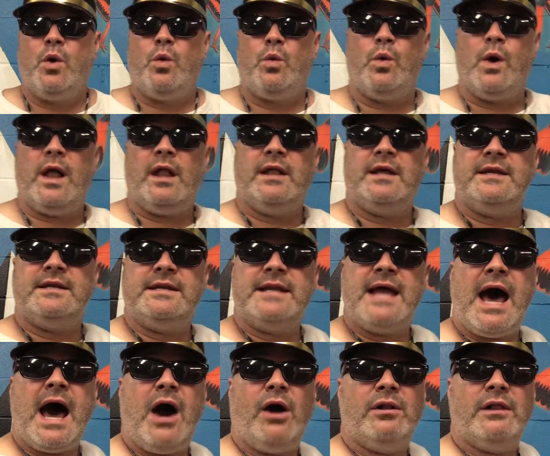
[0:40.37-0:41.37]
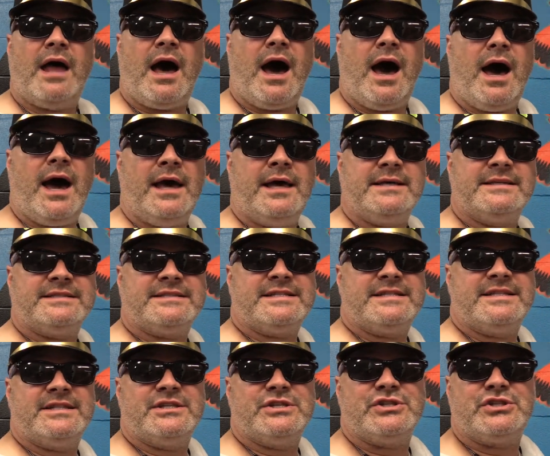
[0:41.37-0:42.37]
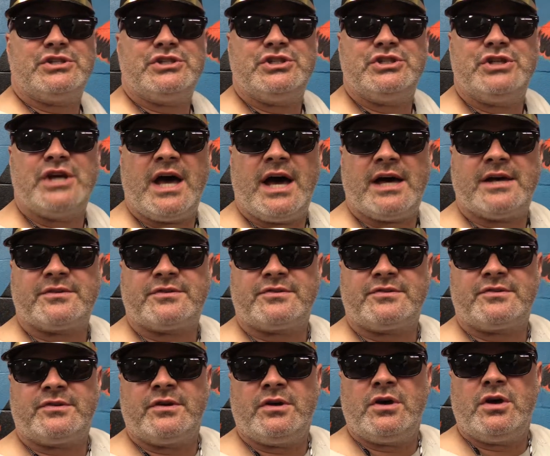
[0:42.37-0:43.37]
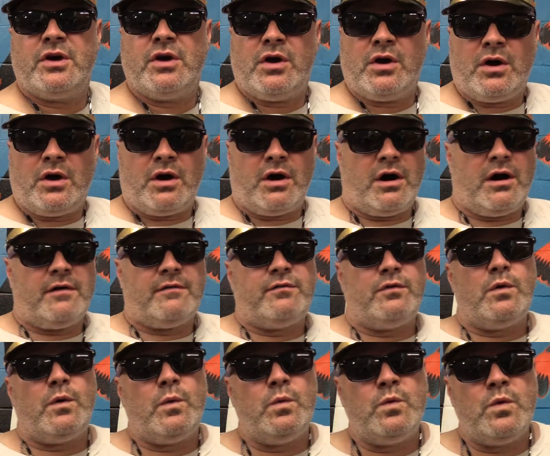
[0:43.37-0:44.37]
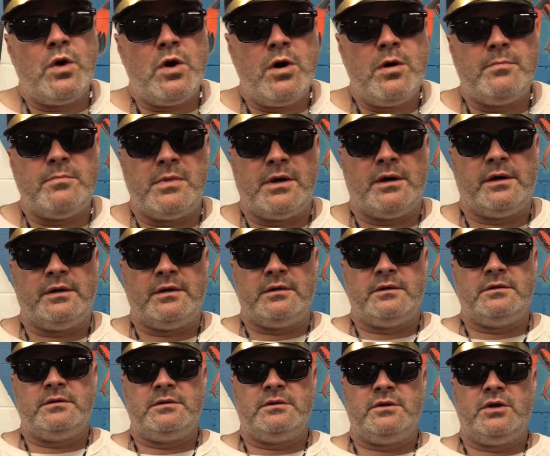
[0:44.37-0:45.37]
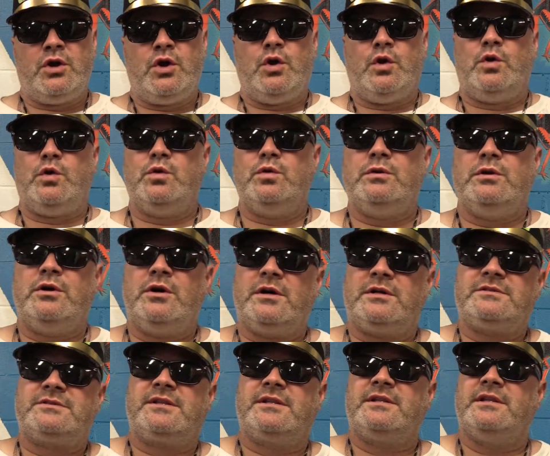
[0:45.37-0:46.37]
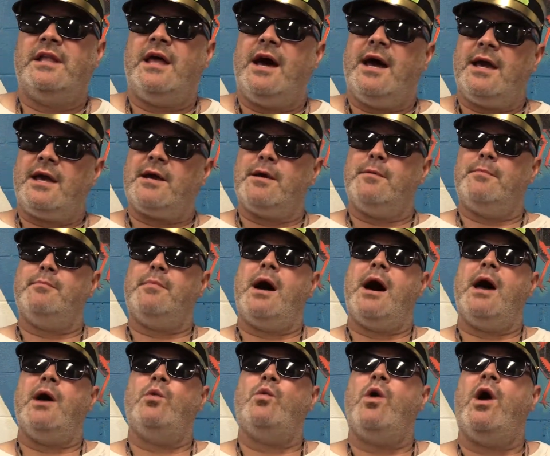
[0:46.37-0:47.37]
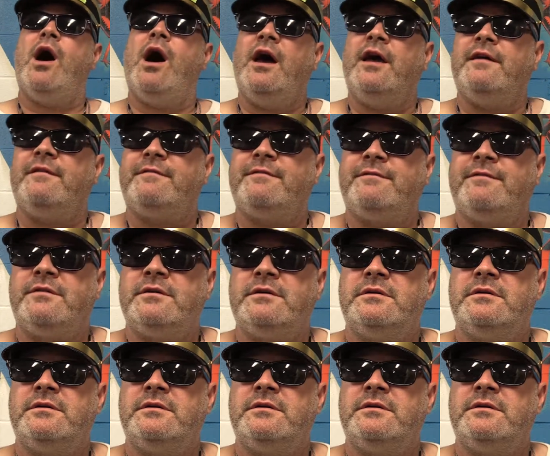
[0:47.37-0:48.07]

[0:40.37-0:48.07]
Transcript: Well, it now lies in the chest of a woman who looks like my wife.